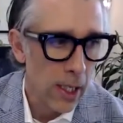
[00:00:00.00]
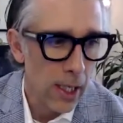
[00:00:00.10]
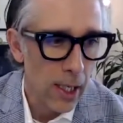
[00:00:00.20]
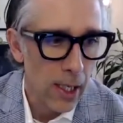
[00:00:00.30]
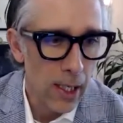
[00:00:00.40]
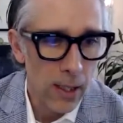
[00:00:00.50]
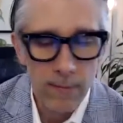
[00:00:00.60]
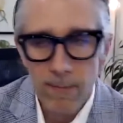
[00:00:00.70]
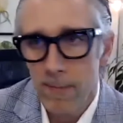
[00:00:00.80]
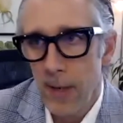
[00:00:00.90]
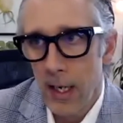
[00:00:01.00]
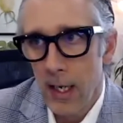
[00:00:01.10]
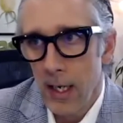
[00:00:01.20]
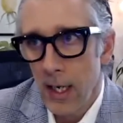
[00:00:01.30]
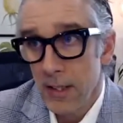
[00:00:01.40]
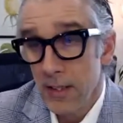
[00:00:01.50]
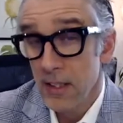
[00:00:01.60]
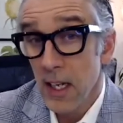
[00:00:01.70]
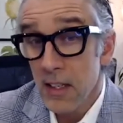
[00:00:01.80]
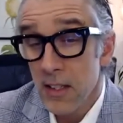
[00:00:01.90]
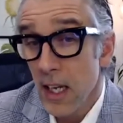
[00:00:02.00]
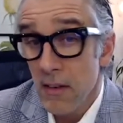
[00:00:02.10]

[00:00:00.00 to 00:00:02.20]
a success state